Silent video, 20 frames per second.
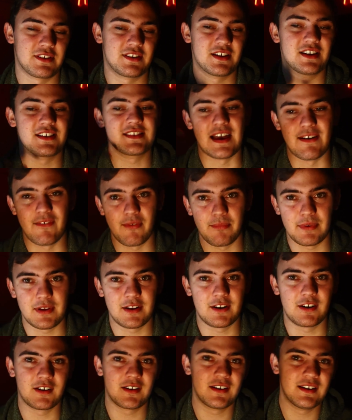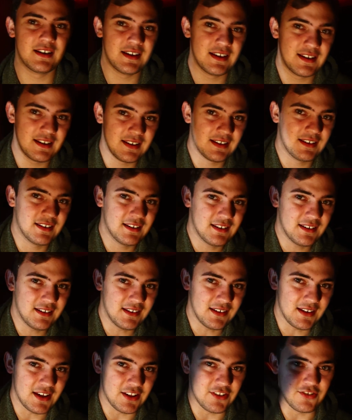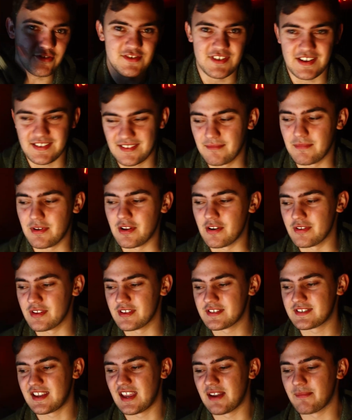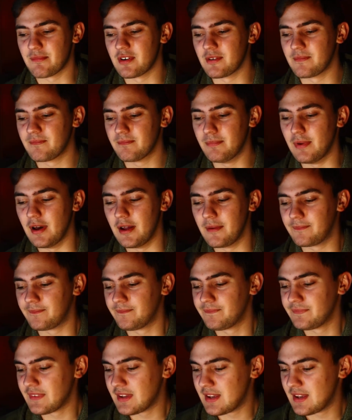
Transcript: that does have a meter and use that to meter this camera. But